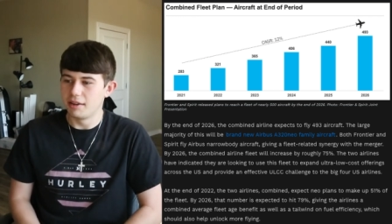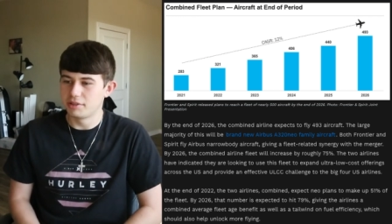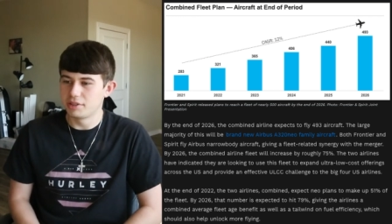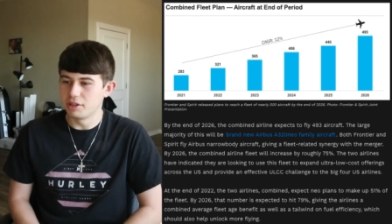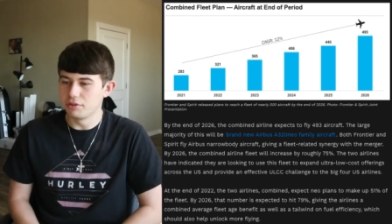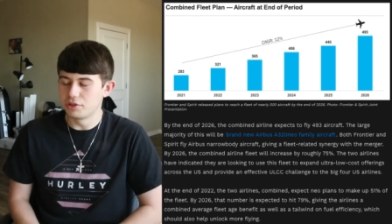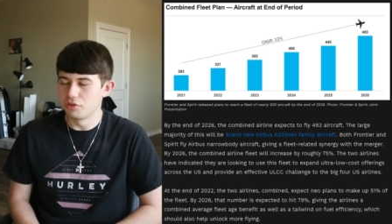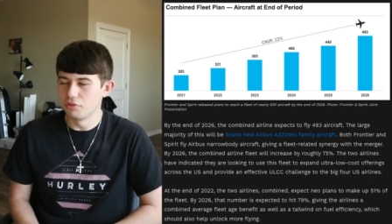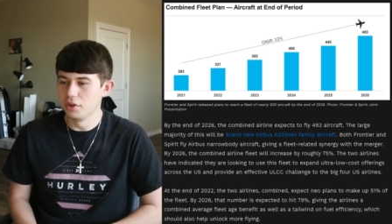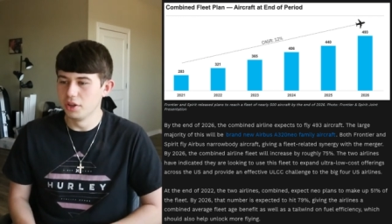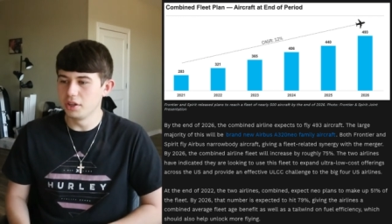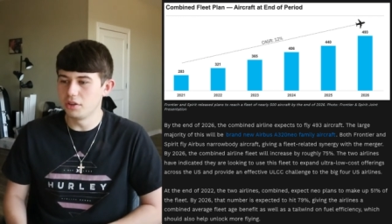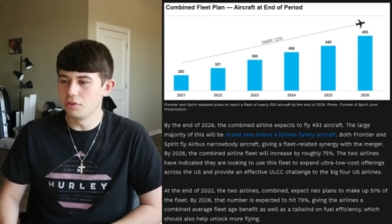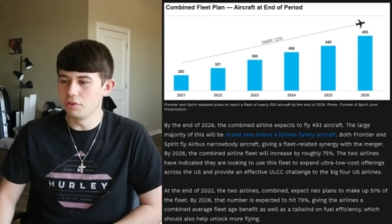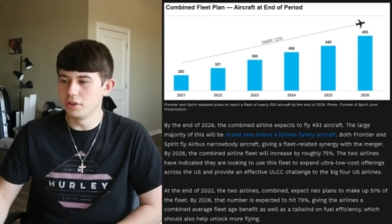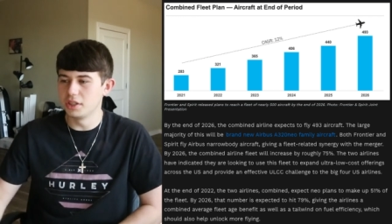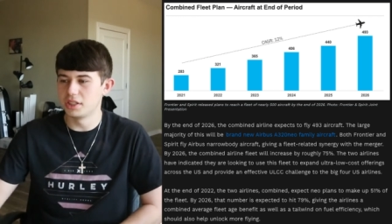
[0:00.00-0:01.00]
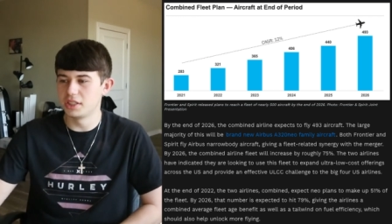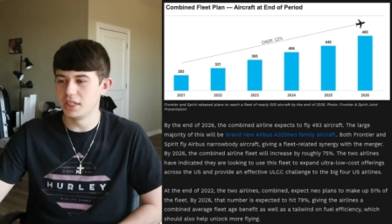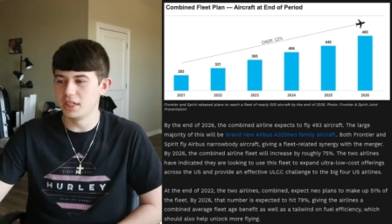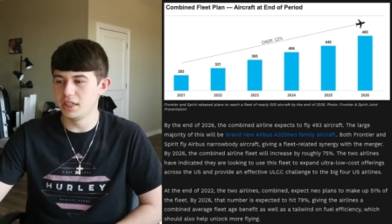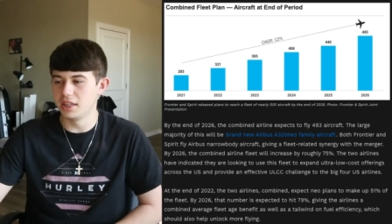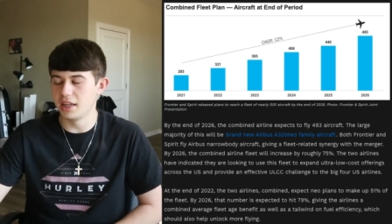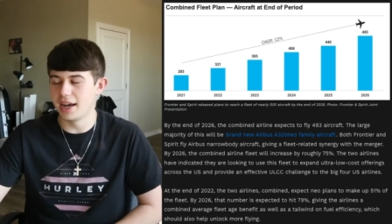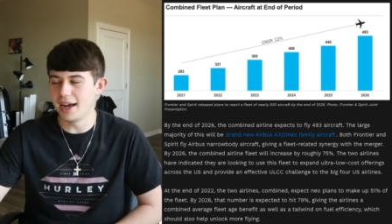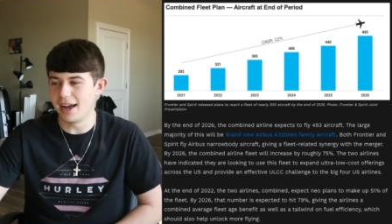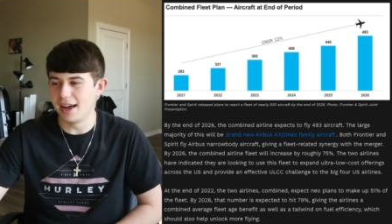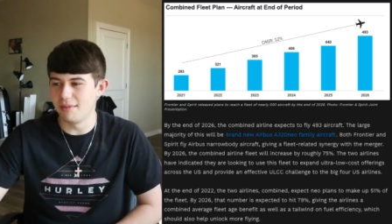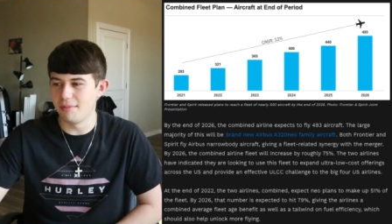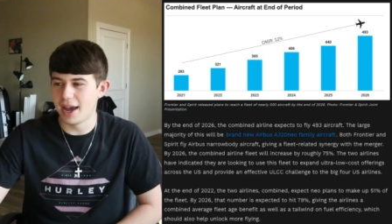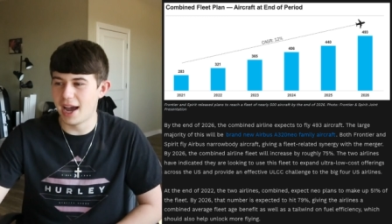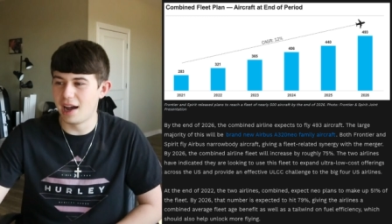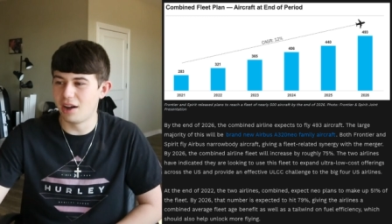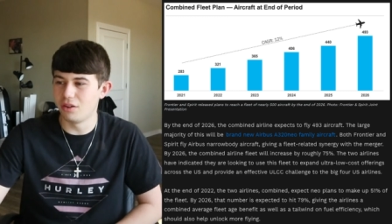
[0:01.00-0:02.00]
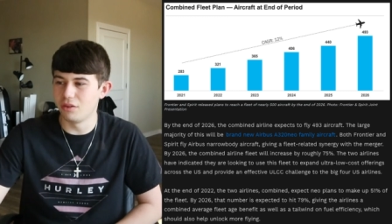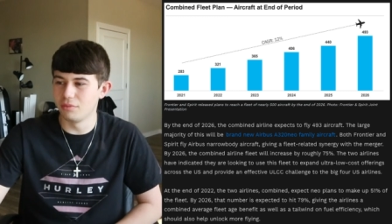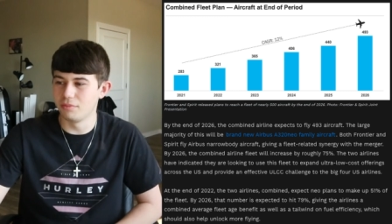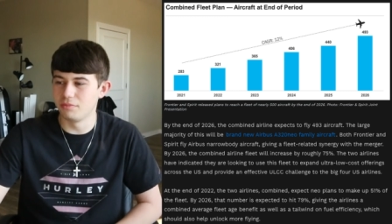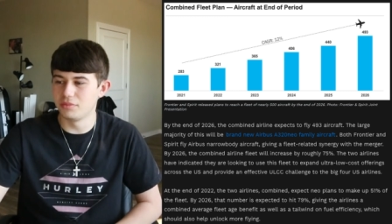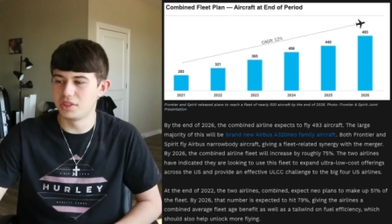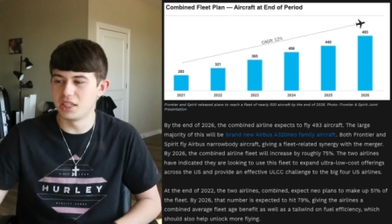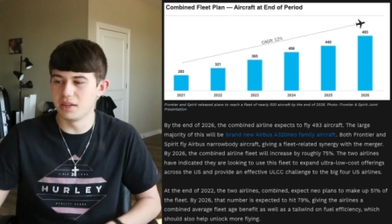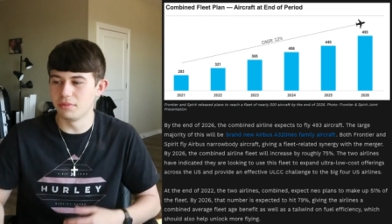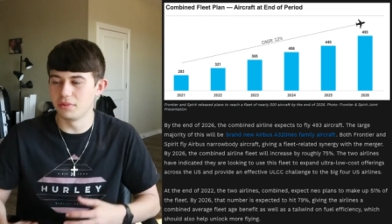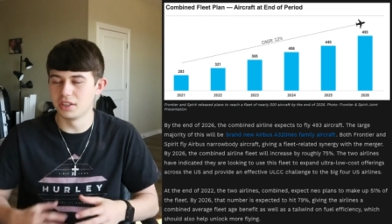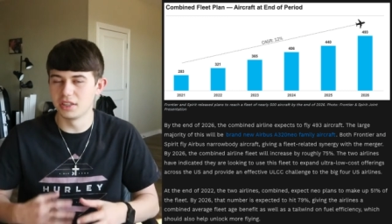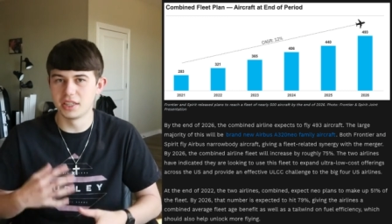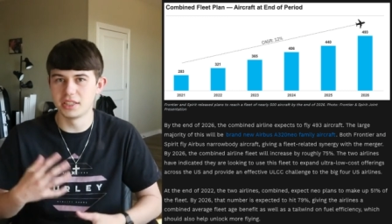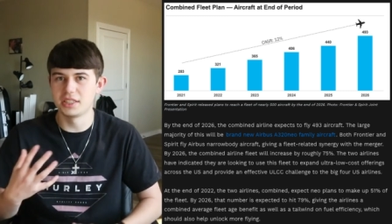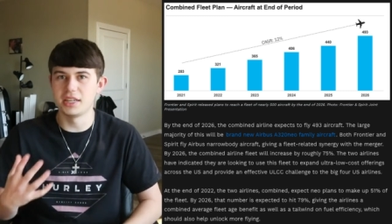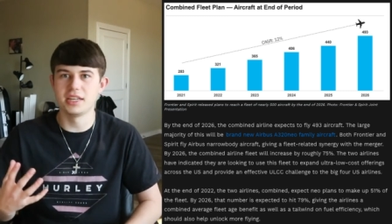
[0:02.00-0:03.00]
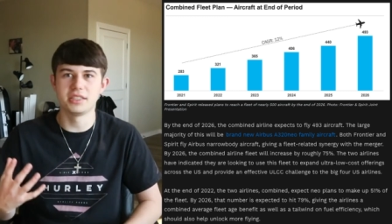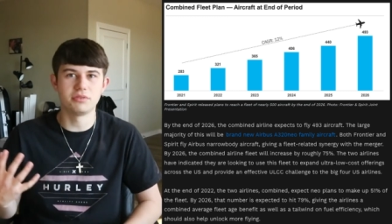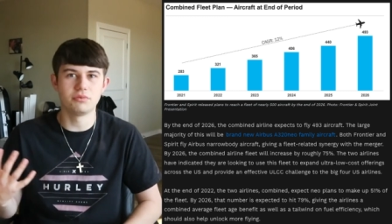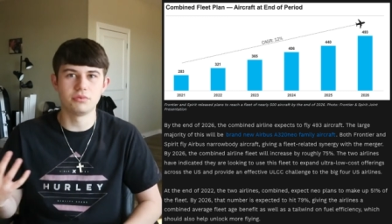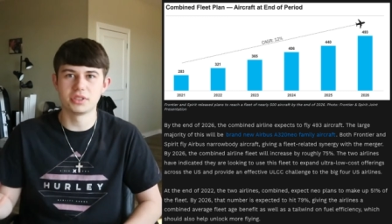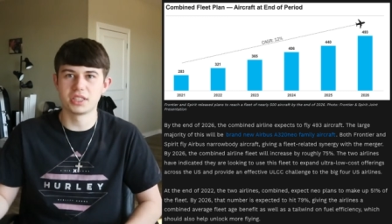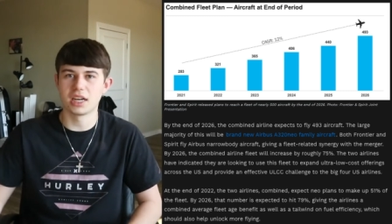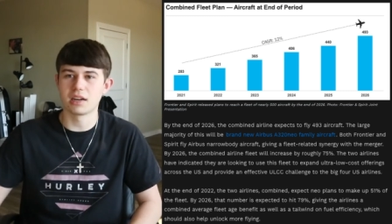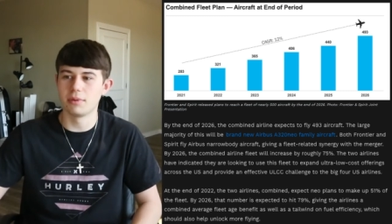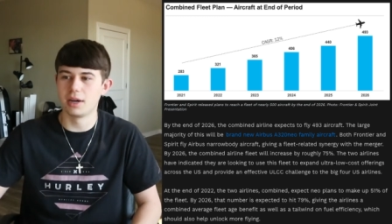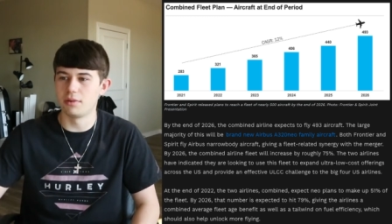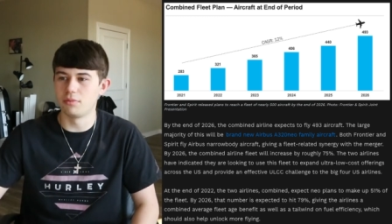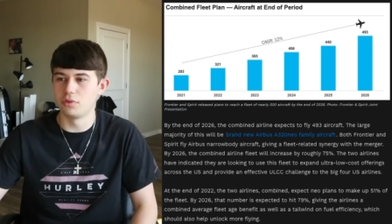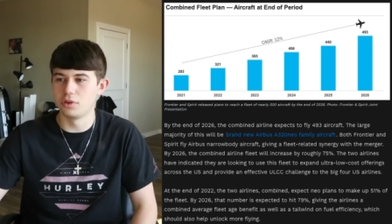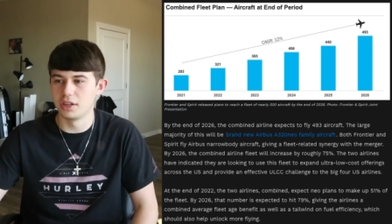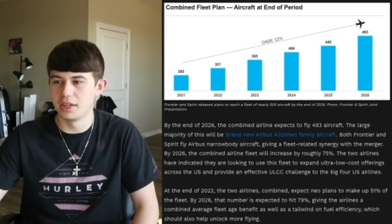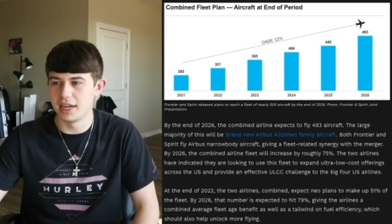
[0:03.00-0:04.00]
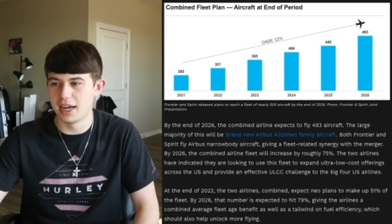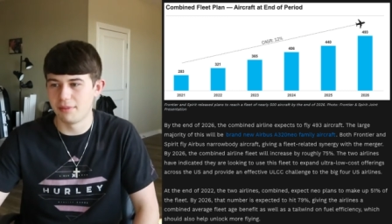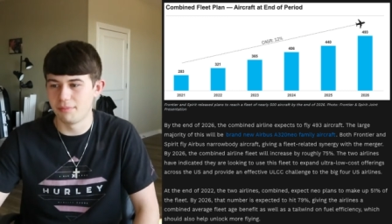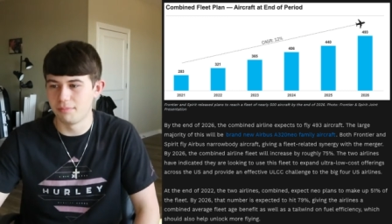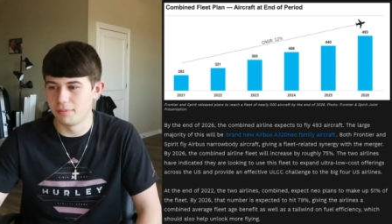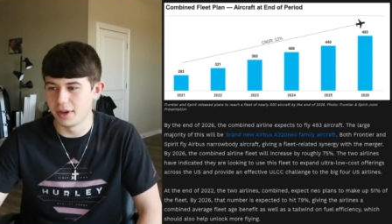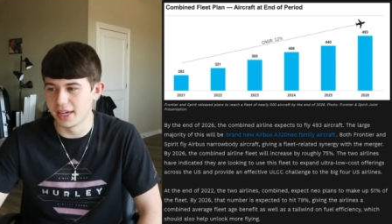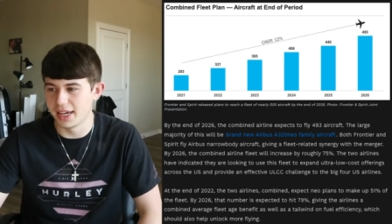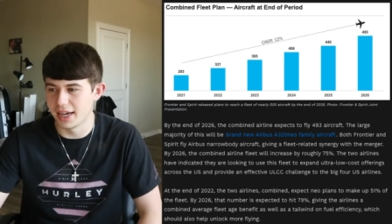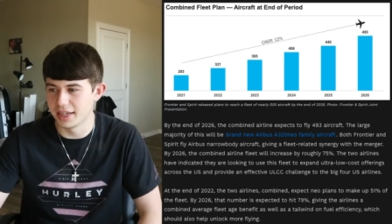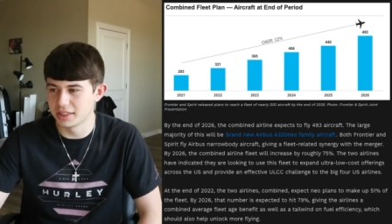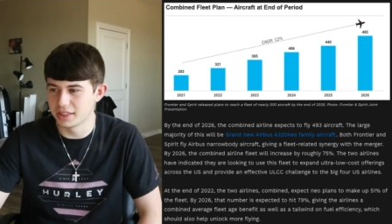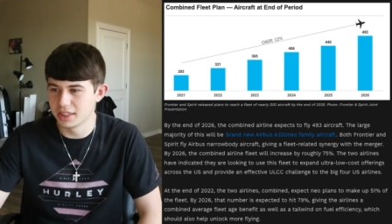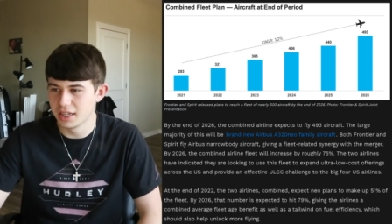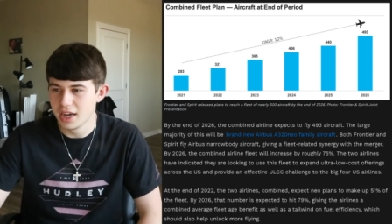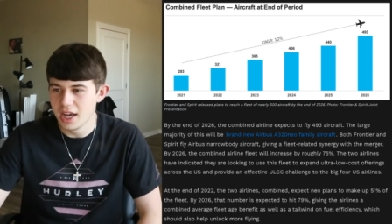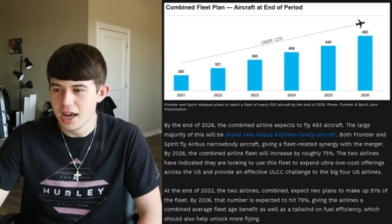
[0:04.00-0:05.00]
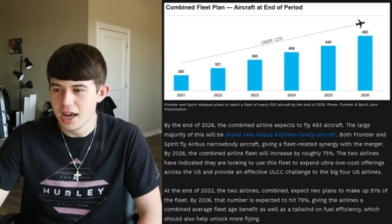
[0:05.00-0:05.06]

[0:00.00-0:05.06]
So it's really cool to see how similar this is, and we'll talk about it more in depth, but yes.